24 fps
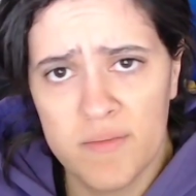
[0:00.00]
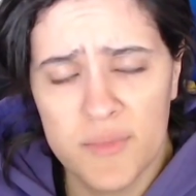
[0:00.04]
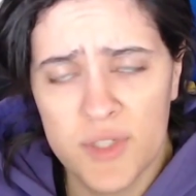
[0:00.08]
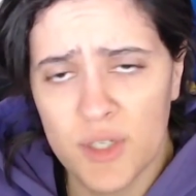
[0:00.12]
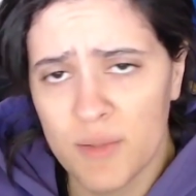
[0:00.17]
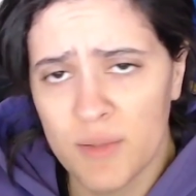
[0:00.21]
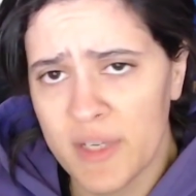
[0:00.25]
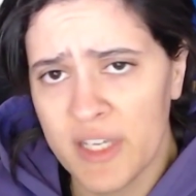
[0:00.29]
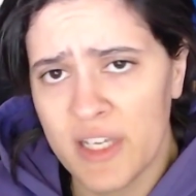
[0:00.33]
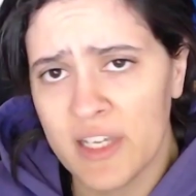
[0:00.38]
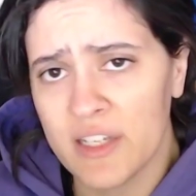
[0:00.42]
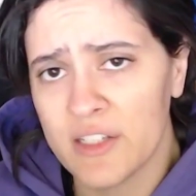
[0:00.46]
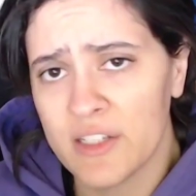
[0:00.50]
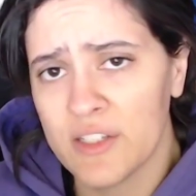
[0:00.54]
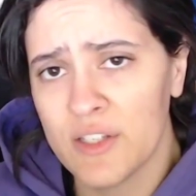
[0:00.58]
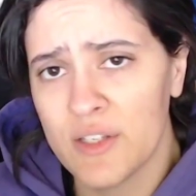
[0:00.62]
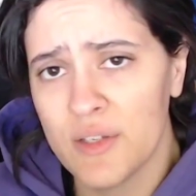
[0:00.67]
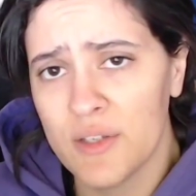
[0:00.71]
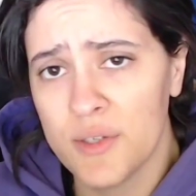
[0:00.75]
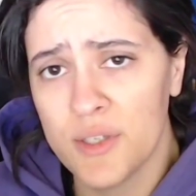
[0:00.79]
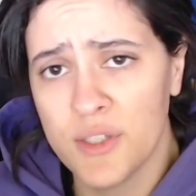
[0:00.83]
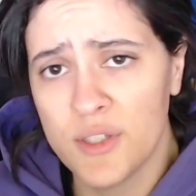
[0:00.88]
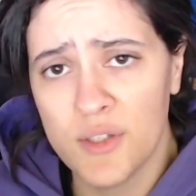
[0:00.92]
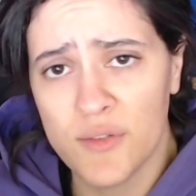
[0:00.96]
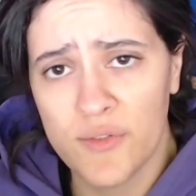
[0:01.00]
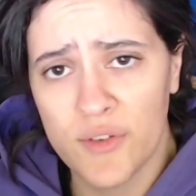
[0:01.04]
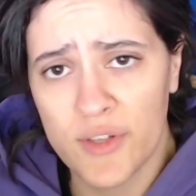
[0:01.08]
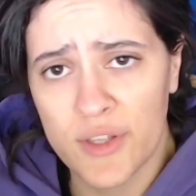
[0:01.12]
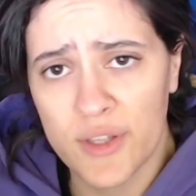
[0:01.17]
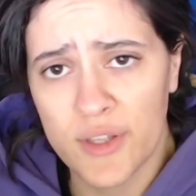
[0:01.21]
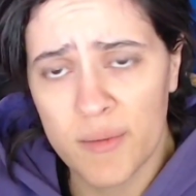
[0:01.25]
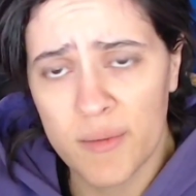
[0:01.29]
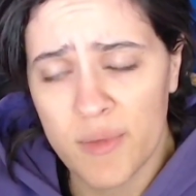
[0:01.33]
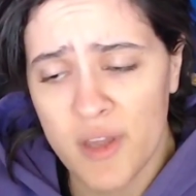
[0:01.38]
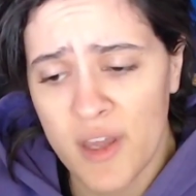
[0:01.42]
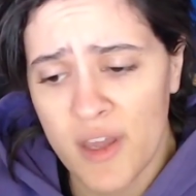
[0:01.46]
Don't make excuses for
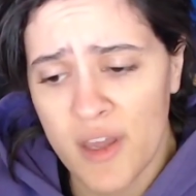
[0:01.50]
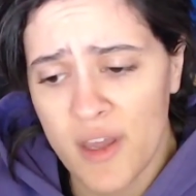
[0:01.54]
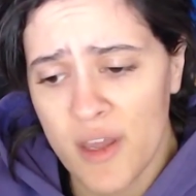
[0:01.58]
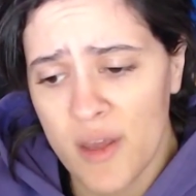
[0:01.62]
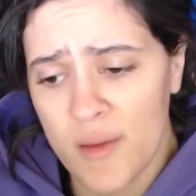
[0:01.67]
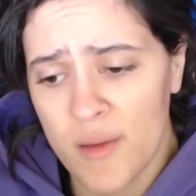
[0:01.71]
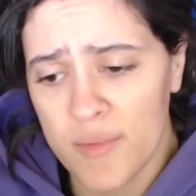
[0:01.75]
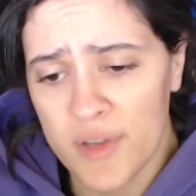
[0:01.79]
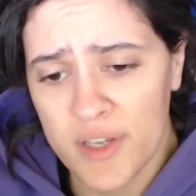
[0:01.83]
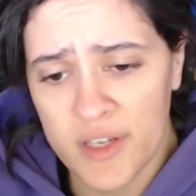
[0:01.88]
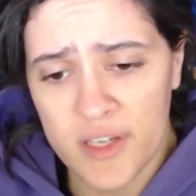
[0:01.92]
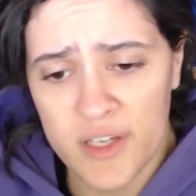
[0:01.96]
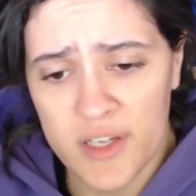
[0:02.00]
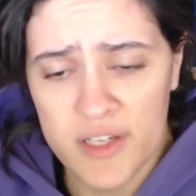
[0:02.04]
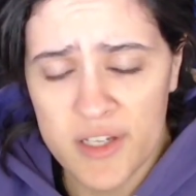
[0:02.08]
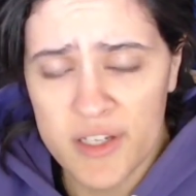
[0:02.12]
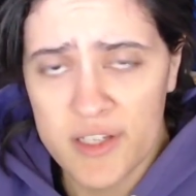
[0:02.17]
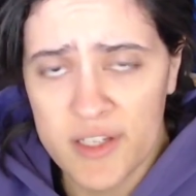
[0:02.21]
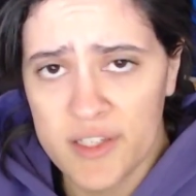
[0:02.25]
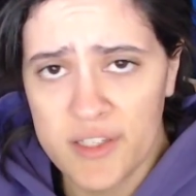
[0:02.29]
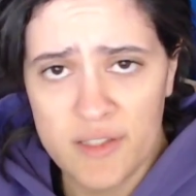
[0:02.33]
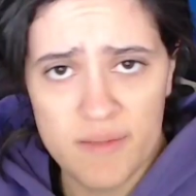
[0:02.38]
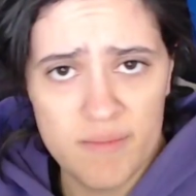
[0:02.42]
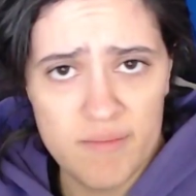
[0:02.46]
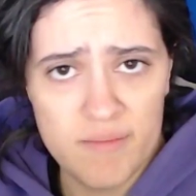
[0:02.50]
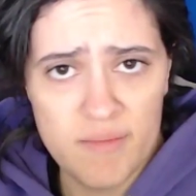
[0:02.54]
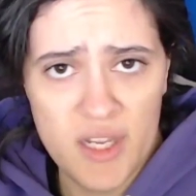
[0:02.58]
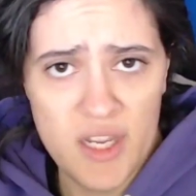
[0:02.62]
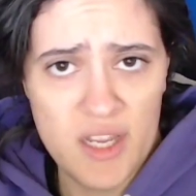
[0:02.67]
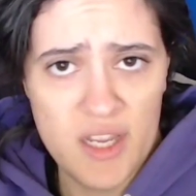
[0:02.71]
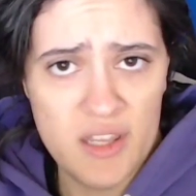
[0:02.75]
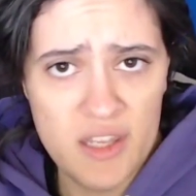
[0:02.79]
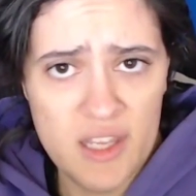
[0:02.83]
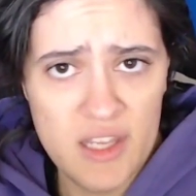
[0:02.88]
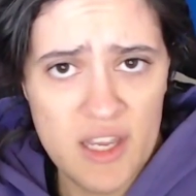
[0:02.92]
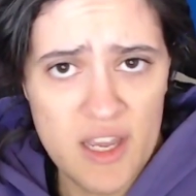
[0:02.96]
them because,
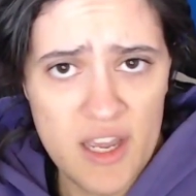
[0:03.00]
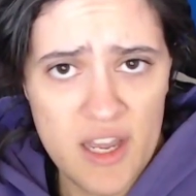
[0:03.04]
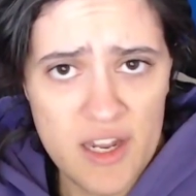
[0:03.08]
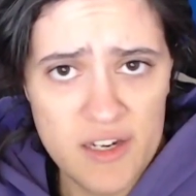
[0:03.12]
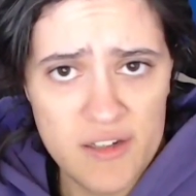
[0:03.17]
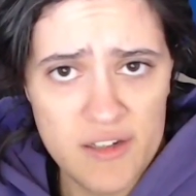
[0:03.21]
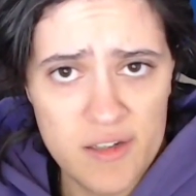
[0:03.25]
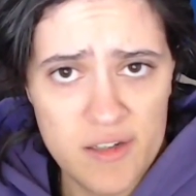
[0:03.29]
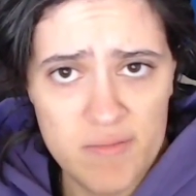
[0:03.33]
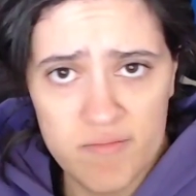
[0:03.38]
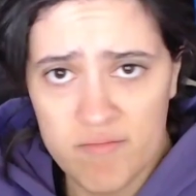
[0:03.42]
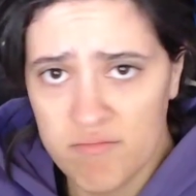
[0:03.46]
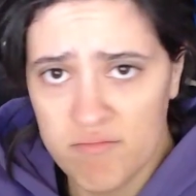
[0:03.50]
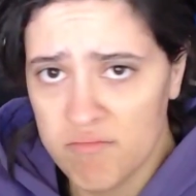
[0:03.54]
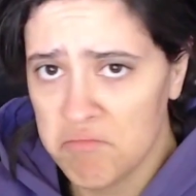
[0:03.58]
in the end,